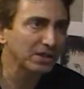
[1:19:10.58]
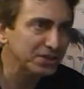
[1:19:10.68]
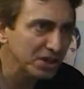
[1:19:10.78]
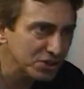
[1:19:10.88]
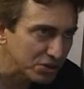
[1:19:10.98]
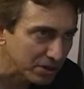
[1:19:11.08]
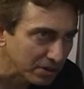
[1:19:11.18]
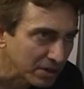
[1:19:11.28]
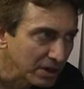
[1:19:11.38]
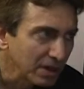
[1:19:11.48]

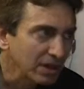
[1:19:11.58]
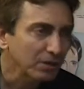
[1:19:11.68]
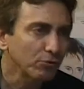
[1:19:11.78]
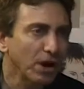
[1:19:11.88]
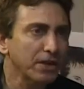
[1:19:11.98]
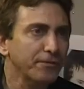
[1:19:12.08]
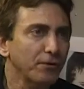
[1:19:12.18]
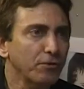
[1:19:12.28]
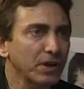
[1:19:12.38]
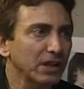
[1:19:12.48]
politician
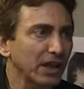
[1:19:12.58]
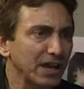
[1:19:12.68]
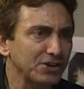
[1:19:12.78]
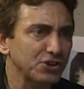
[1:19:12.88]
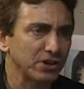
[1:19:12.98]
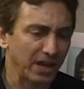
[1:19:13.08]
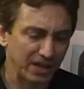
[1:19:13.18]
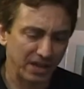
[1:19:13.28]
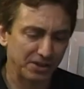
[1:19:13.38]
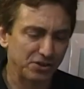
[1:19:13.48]
running for
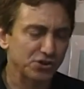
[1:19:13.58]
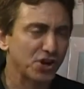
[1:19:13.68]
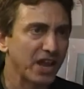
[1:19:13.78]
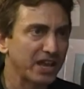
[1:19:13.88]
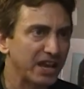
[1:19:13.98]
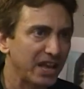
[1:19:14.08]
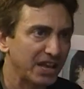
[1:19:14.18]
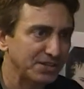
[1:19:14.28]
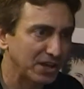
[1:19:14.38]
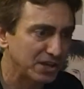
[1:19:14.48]
re-election and, and they're shaking
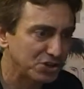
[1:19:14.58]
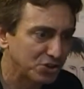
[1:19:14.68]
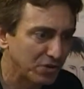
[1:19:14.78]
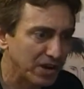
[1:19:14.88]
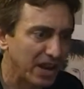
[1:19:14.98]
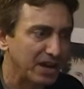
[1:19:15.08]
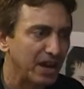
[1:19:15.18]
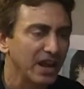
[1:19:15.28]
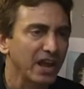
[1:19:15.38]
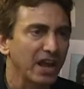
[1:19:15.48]
hands on the street and,